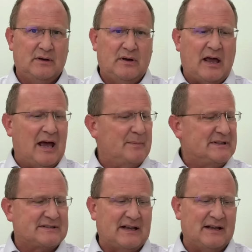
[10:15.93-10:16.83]
Ammon
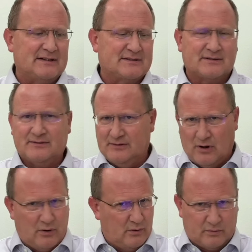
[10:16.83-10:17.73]
says,
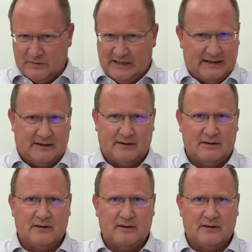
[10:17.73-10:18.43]
No, king,